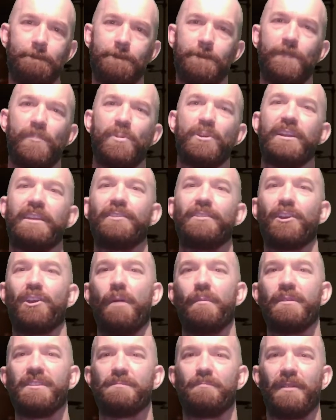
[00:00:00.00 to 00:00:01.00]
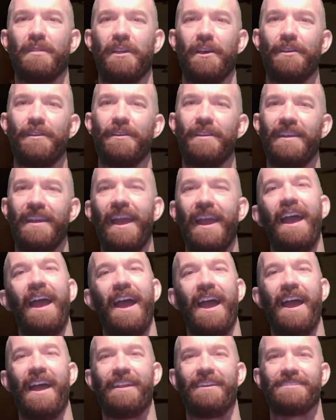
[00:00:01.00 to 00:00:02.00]
put it in the comments below.
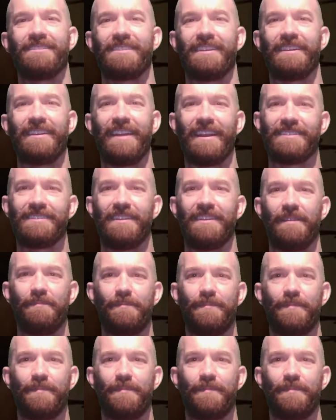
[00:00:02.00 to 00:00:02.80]
And I'll see you next time.